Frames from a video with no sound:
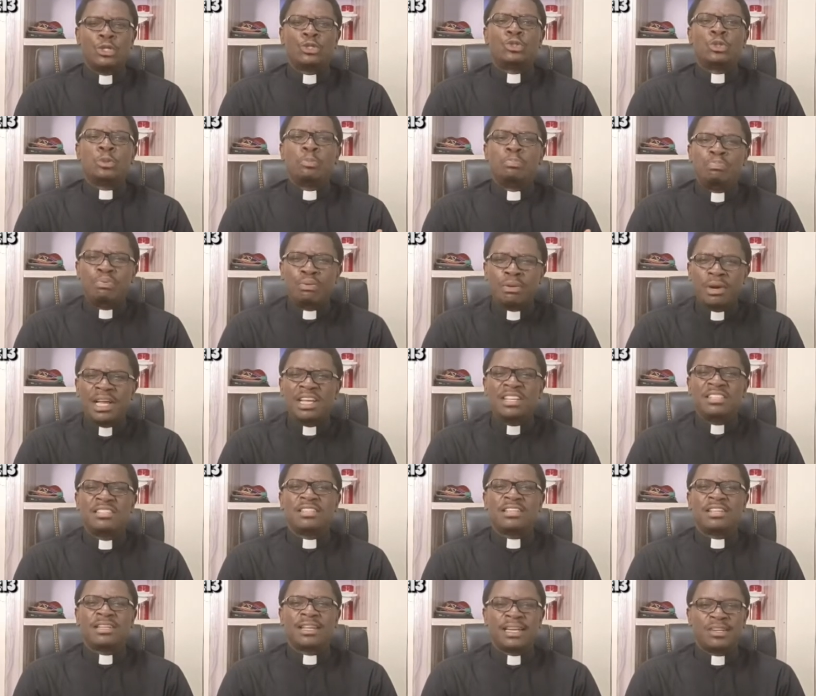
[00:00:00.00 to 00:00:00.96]
to
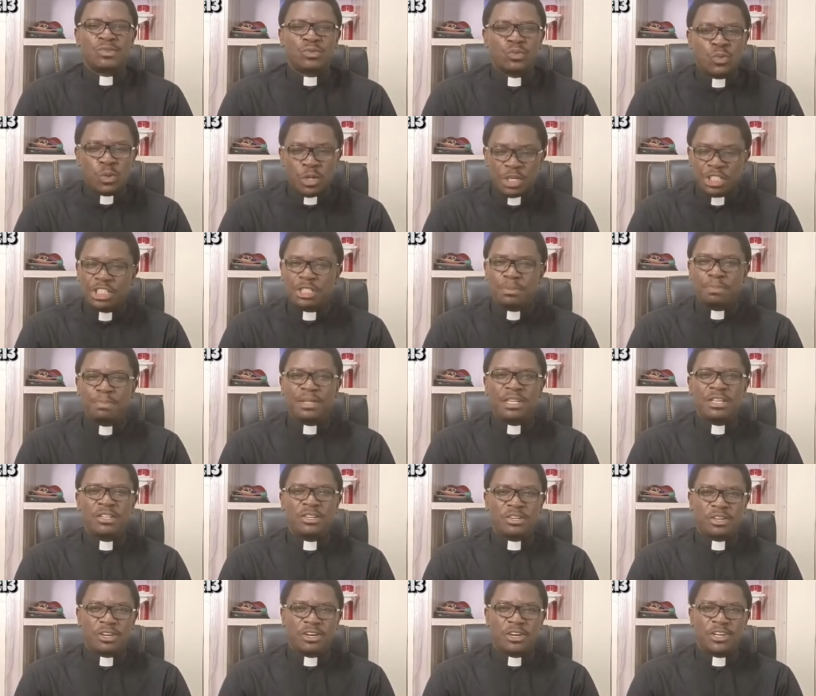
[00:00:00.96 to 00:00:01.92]
praising and
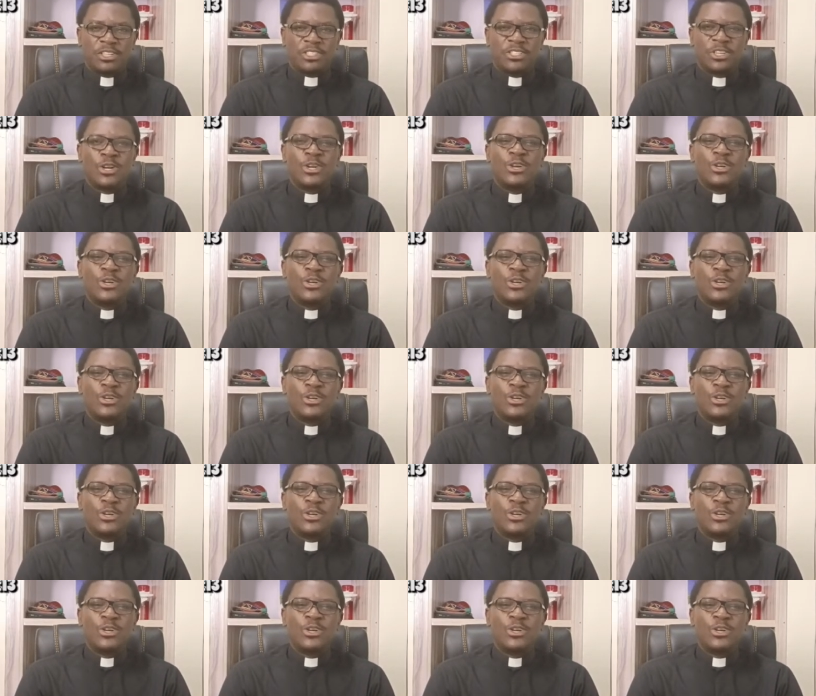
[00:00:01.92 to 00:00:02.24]
worshiping God